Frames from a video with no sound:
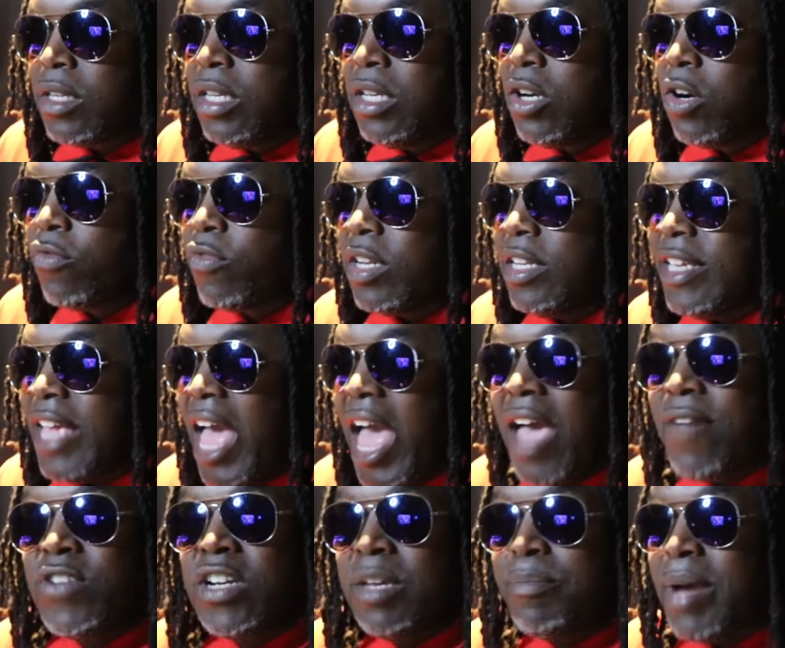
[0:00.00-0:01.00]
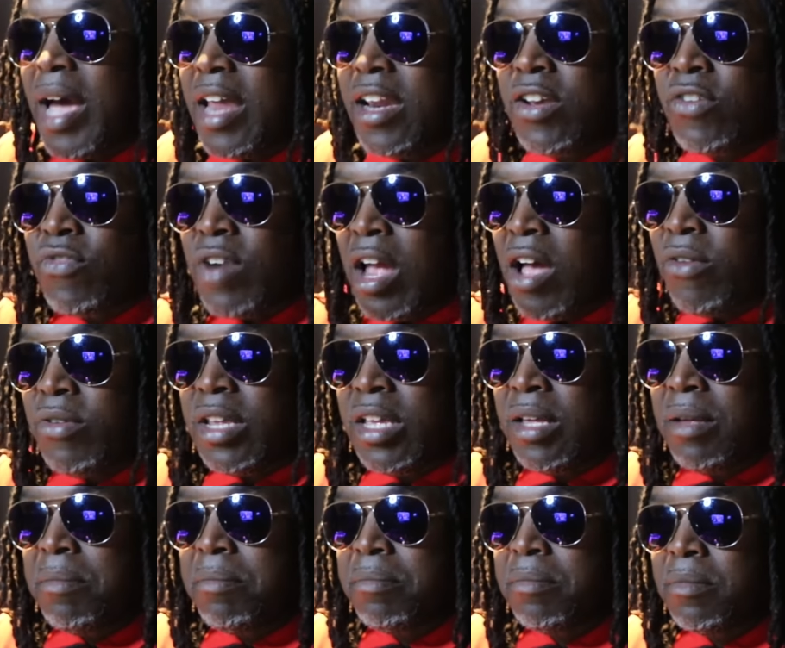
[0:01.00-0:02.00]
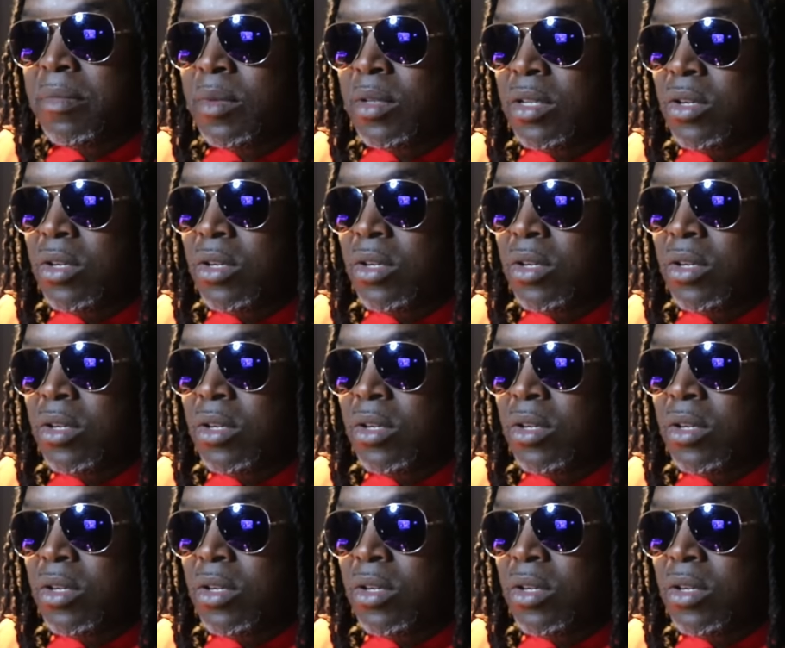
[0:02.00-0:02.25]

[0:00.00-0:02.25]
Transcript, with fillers: he don't really have anybody around him